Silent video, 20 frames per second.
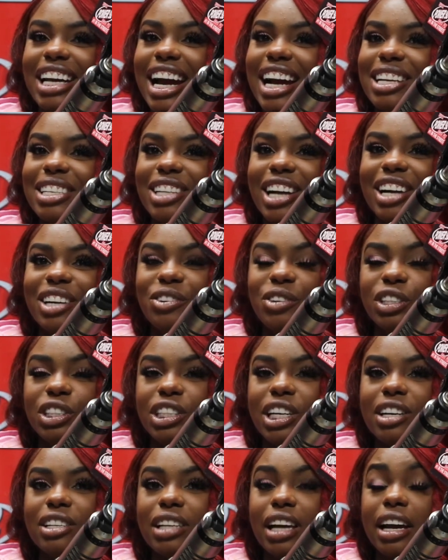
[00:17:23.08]
We got to start doing
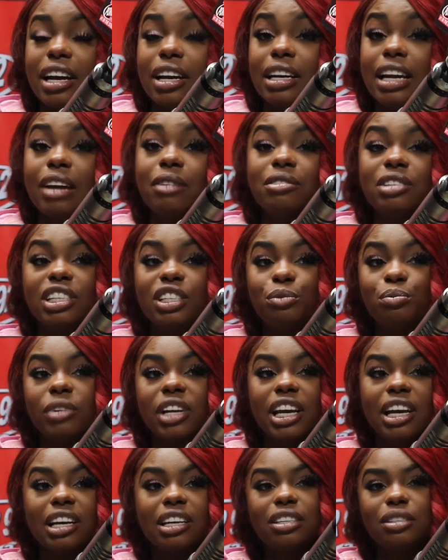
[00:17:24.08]
shows out here. They was just
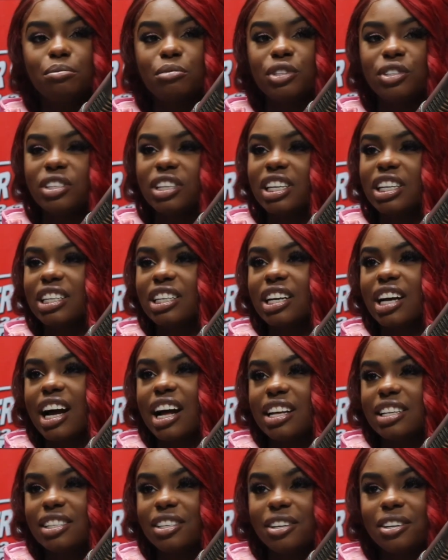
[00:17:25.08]
playing his music in the
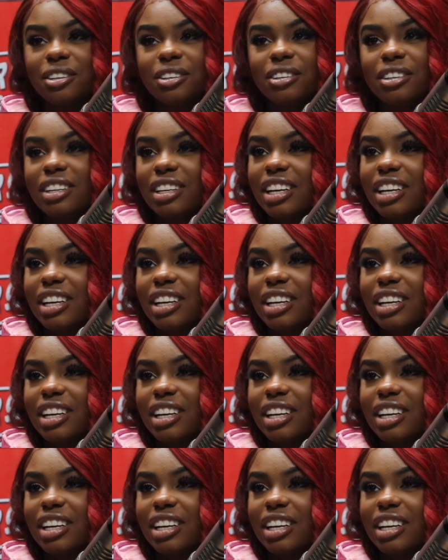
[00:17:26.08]
car, so